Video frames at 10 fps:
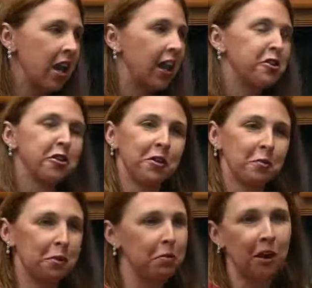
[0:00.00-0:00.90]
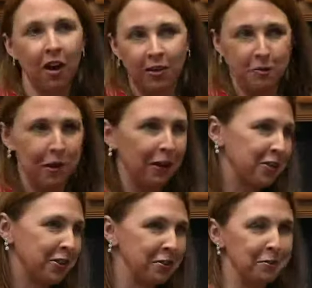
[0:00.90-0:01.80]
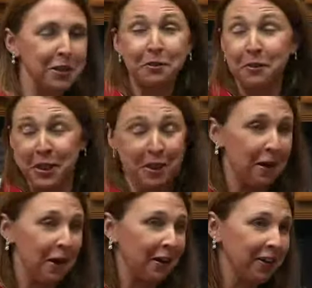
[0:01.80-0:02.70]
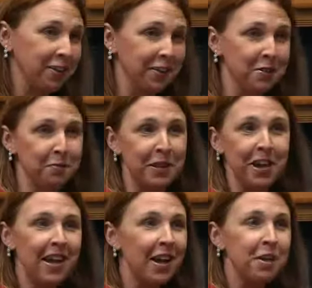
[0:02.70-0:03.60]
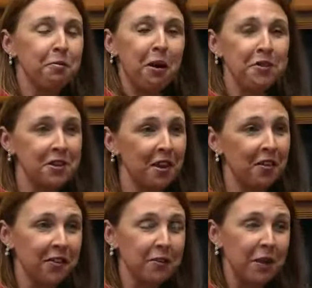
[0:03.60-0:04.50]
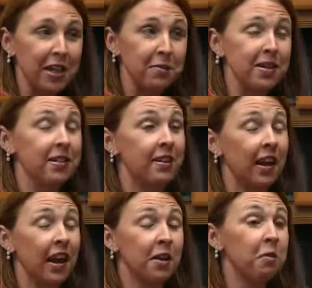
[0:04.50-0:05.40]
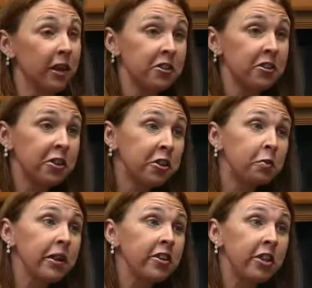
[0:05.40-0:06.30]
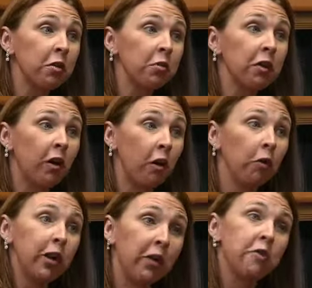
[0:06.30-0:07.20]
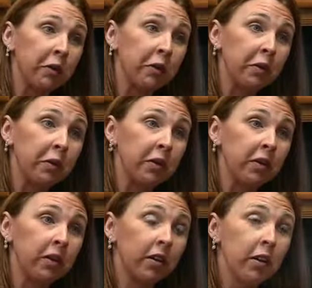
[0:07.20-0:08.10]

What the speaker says: It shouldn't be blogged about, it shouldn't be tweeted about, it shouldn't be posted all over your MySpace, and the pictures should be shared with only those people